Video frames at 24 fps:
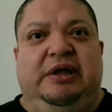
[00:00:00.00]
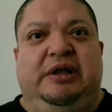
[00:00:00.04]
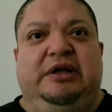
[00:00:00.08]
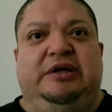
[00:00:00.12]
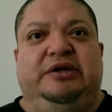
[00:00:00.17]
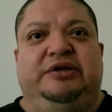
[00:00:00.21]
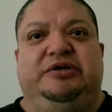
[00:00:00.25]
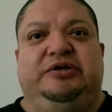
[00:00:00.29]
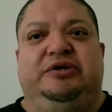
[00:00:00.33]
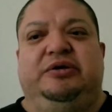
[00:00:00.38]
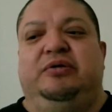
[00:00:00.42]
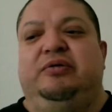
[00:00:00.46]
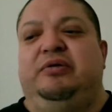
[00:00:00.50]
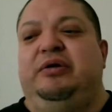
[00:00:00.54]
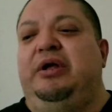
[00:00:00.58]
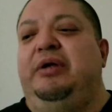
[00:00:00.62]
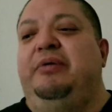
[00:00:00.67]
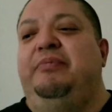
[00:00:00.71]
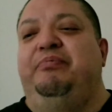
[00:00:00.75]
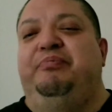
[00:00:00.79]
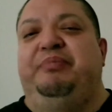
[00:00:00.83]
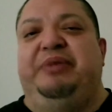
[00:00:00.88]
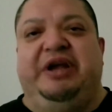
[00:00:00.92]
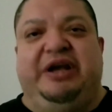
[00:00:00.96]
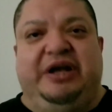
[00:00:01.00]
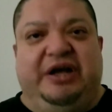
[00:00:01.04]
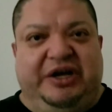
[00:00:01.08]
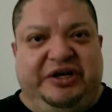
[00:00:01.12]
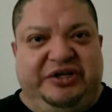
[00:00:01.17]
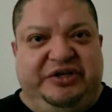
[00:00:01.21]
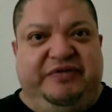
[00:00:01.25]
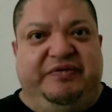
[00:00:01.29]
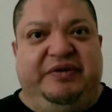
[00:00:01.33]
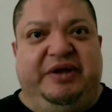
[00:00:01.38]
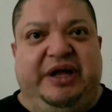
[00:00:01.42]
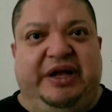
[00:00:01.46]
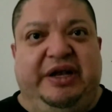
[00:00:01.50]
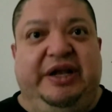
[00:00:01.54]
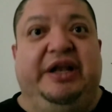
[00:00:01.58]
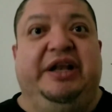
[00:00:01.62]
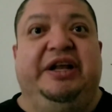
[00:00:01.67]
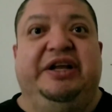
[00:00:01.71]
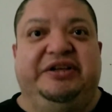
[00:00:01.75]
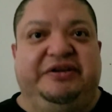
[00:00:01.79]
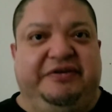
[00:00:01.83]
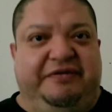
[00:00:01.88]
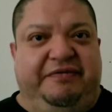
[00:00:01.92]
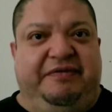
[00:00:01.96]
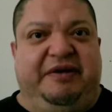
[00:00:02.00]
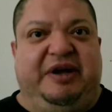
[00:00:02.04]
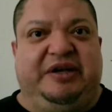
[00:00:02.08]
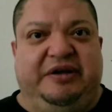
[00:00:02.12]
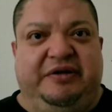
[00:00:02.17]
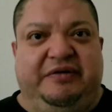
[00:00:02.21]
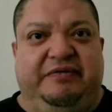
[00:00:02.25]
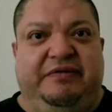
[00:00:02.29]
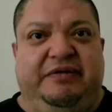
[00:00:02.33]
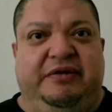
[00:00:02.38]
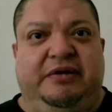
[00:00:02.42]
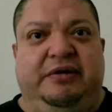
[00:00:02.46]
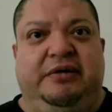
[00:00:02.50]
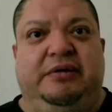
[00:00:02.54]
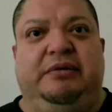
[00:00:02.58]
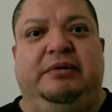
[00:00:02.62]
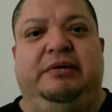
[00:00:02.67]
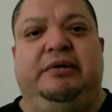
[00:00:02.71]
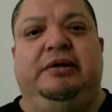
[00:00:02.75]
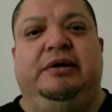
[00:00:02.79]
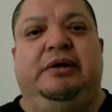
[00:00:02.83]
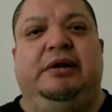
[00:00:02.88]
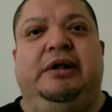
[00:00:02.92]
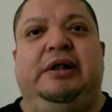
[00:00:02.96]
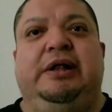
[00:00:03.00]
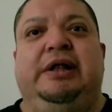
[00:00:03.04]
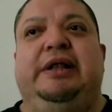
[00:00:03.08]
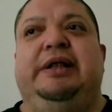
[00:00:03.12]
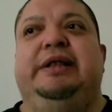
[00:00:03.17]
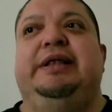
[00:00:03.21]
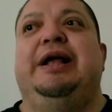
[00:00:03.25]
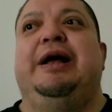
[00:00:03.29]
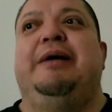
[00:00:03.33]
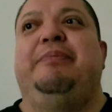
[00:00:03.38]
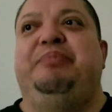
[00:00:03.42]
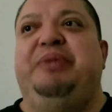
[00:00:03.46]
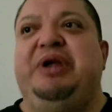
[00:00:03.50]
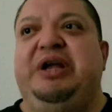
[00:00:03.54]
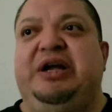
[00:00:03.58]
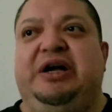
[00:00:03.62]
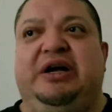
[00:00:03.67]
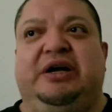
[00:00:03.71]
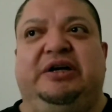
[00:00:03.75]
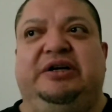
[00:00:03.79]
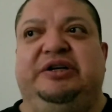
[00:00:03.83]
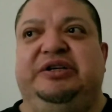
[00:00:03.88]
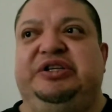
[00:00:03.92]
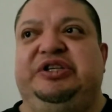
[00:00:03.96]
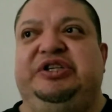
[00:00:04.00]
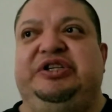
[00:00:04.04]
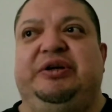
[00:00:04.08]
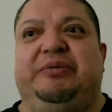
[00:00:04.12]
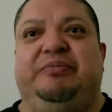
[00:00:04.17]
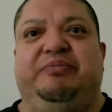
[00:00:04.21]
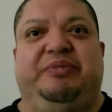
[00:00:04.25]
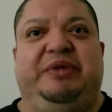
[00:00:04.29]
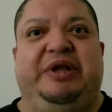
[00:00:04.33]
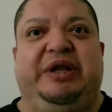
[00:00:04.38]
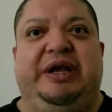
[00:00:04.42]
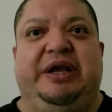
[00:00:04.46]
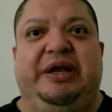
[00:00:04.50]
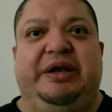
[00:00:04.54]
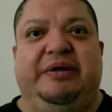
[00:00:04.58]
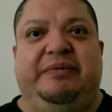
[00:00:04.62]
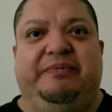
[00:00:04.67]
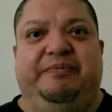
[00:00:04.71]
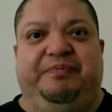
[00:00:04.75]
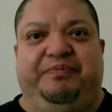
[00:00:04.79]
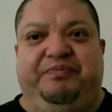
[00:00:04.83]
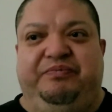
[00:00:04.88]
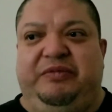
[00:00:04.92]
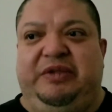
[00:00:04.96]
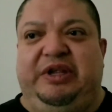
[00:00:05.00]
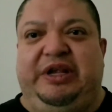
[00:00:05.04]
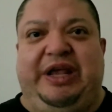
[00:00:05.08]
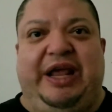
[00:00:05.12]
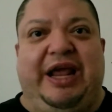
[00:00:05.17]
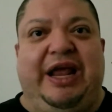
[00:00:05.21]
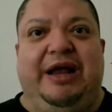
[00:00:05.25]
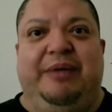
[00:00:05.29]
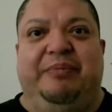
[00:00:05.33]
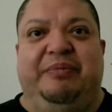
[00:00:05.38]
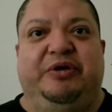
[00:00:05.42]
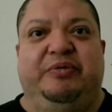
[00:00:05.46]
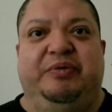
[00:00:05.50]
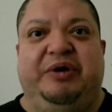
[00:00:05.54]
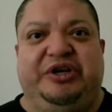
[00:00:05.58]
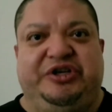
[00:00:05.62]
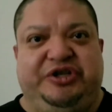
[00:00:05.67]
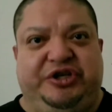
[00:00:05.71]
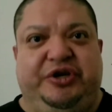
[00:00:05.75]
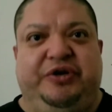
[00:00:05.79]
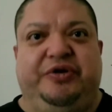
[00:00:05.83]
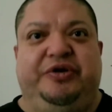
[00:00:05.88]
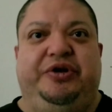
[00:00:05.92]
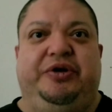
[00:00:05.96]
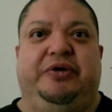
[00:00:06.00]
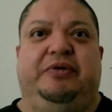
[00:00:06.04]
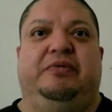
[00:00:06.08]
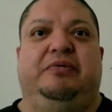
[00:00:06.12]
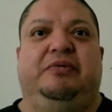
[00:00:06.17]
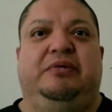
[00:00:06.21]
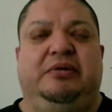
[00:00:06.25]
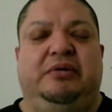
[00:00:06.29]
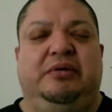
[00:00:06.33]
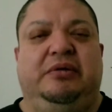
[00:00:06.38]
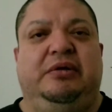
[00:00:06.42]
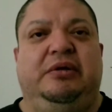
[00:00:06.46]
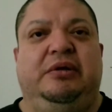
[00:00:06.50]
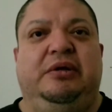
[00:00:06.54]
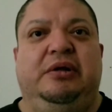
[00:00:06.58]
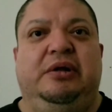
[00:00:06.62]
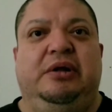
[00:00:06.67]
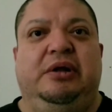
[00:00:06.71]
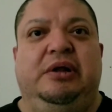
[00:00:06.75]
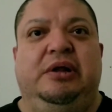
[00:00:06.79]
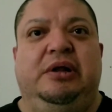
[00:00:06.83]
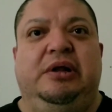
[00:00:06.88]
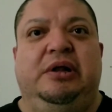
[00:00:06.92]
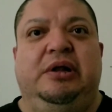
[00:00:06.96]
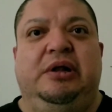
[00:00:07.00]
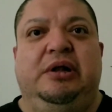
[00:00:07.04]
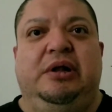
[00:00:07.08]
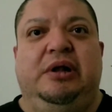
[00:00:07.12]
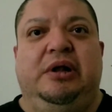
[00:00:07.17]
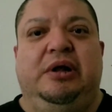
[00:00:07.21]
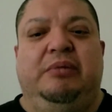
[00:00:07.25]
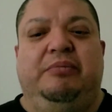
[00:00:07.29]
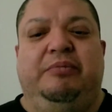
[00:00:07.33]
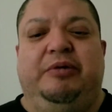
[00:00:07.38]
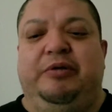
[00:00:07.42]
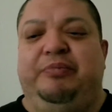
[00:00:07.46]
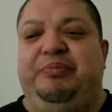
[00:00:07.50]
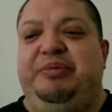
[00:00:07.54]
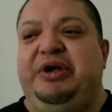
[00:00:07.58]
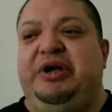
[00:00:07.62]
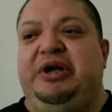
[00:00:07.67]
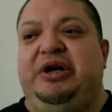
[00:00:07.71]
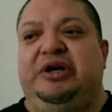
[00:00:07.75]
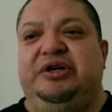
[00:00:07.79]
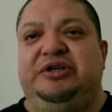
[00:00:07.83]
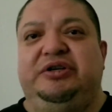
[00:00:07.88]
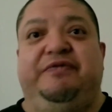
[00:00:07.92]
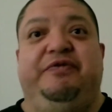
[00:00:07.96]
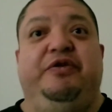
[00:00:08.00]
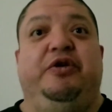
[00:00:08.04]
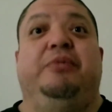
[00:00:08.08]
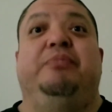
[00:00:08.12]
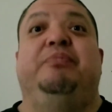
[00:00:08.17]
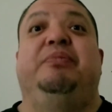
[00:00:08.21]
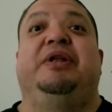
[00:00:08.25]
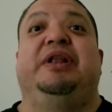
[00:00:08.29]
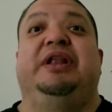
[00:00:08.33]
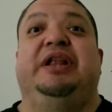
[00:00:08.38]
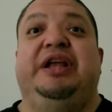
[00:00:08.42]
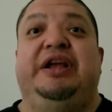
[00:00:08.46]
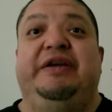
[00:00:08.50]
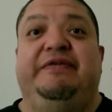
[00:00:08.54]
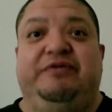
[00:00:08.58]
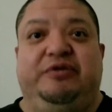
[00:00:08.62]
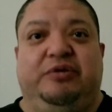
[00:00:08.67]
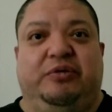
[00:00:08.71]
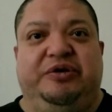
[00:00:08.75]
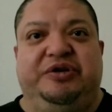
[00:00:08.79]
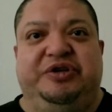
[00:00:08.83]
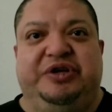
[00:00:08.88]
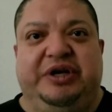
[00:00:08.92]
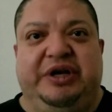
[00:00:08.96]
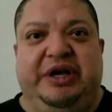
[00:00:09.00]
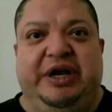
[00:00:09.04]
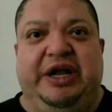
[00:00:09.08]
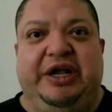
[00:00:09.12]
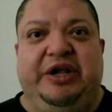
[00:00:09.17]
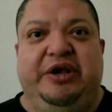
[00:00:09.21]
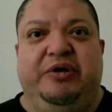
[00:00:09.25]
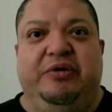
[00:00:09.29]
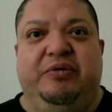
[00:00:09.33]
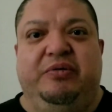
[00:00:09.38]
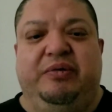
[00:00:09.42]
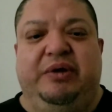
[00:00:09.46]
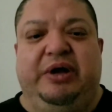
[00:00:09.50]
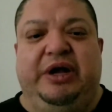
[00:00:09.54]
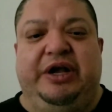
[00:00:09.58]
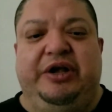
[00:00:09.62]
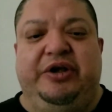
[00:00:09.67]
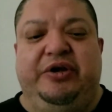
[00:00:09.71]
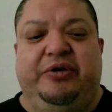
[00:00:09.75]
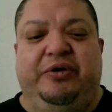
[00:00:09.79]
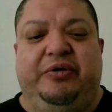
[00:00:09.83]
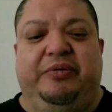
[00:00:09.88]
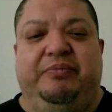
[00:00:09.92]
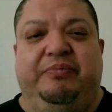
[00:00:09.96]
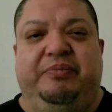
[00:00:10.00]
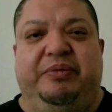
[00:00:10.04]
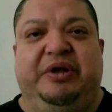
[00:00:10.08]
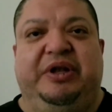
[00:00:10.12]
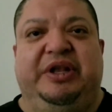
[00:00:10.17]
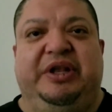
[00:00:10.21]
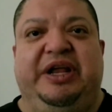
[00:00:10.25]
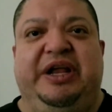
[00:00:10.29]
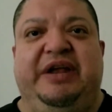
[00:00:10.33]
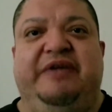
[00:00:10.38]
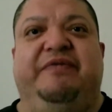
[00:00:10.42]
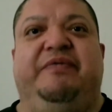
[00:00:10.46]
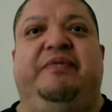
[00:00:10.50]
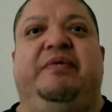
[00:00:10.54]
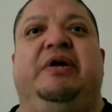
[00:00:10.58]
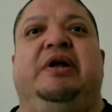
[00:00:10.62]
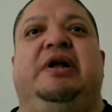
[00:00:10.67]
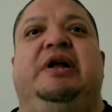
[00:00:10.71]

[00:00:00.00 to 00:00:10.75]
So, and because of that, it is effective, not because something came and rescued you, but because of your belief towards it, and you and your belief,